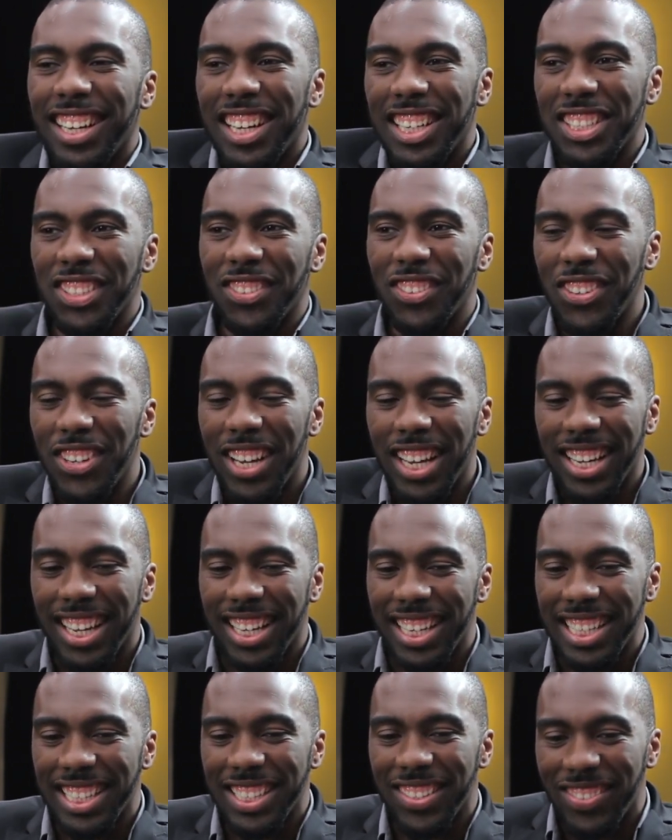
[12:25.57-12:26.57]
I just feel like, you
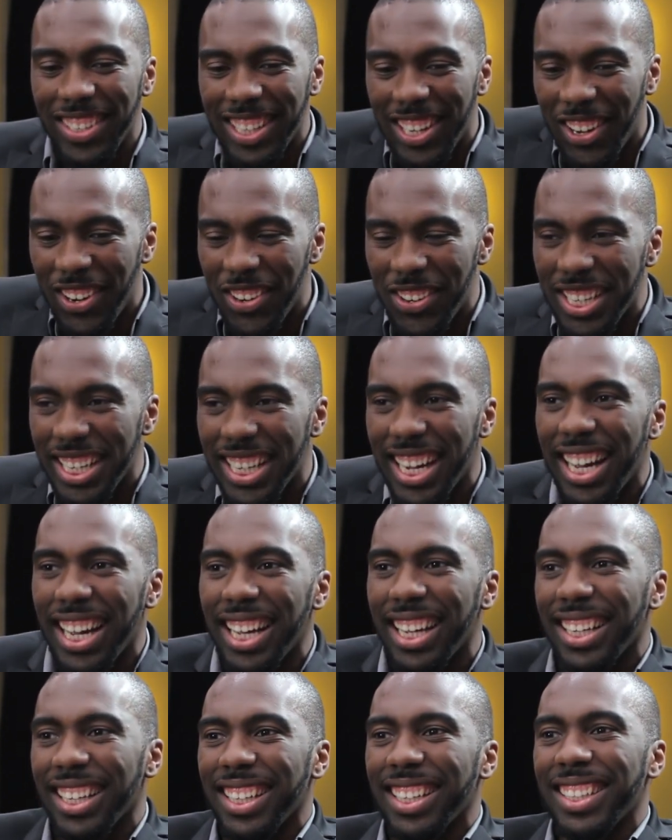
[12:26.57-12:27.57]
know, I need to be the only guy.